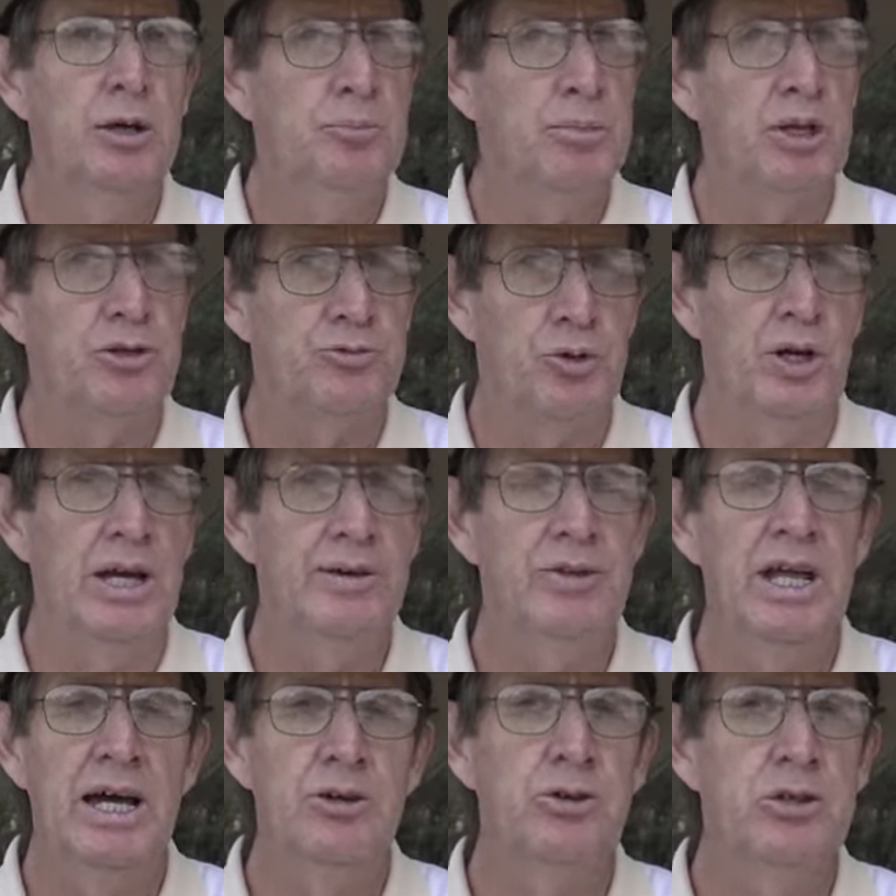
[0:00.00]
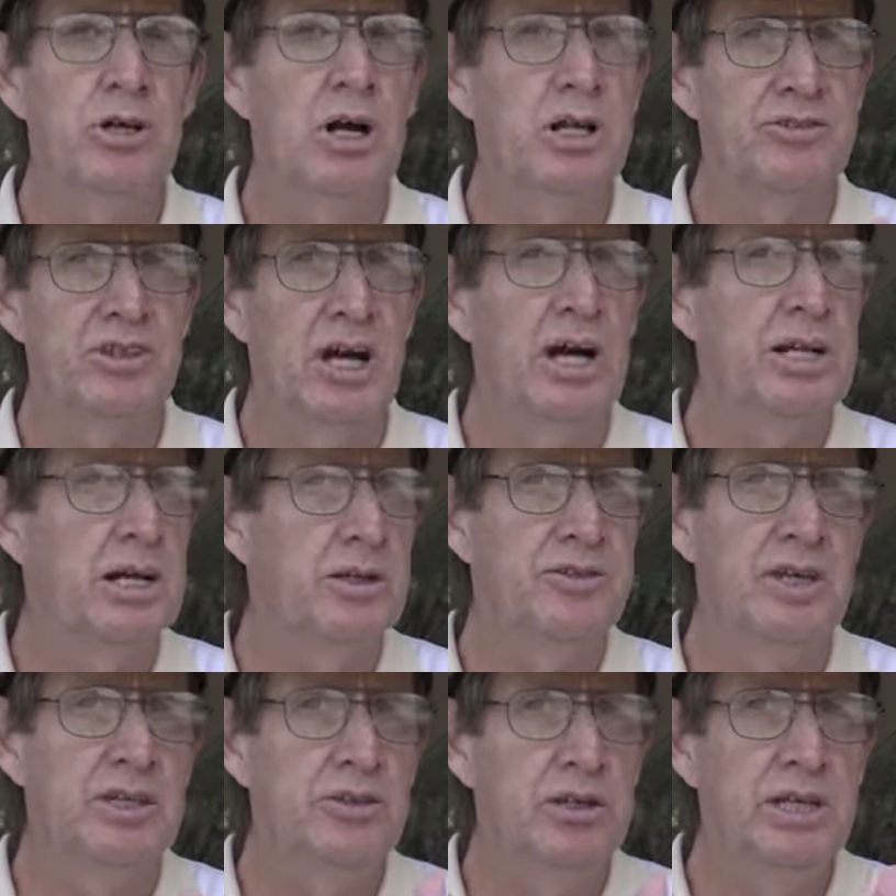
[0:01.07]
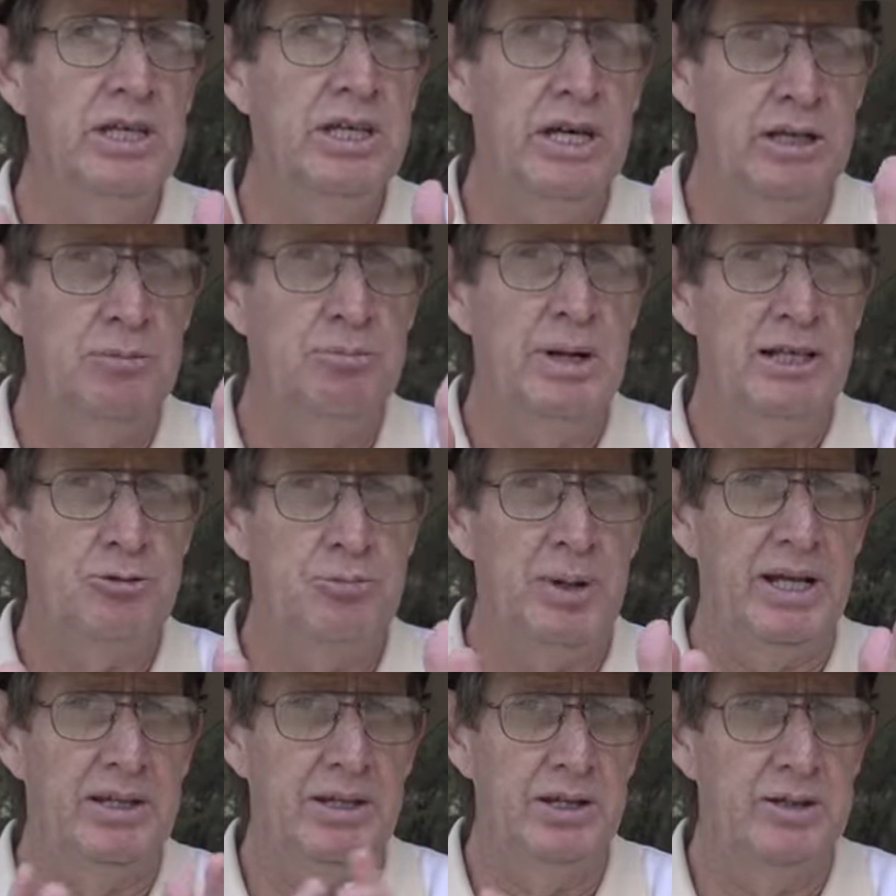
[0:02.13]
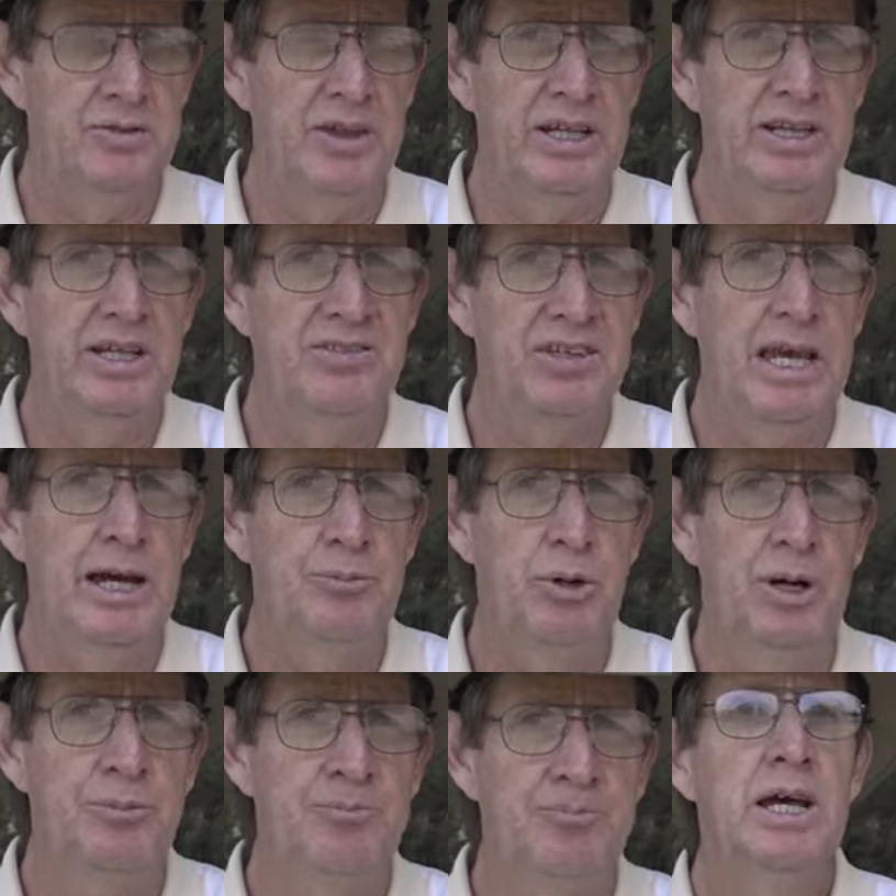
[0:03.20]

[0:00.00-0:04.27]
because for $1,100 I don't think you can get much better than this camera.